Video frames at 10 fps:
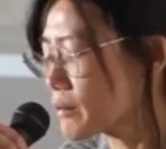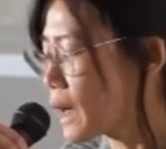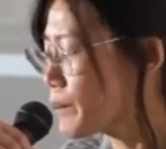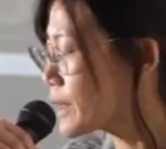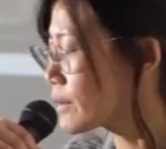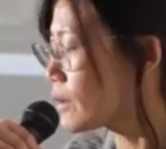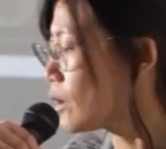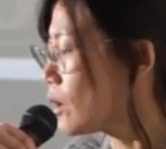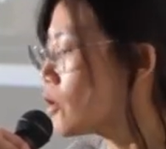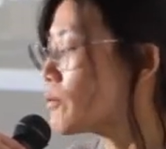I mean,
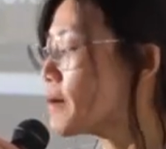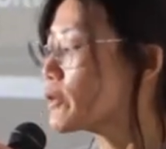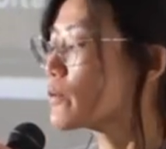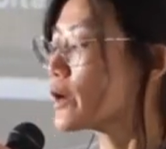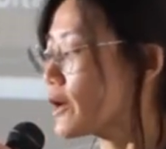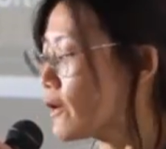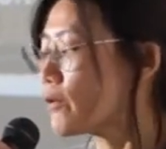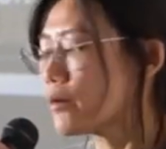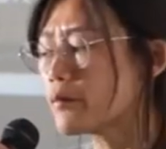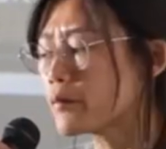oh, by the way,
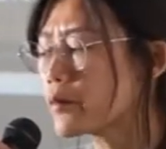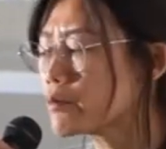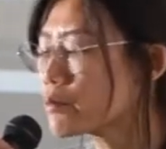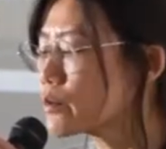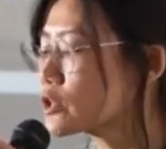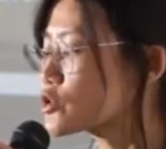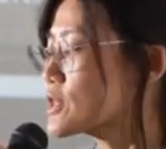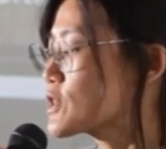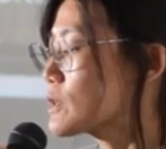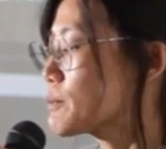we were
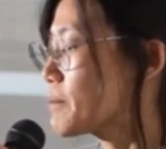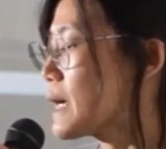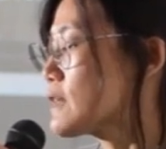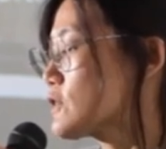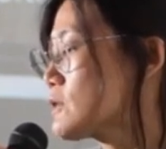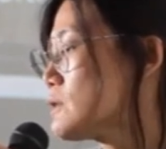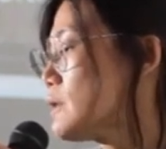dressed up as,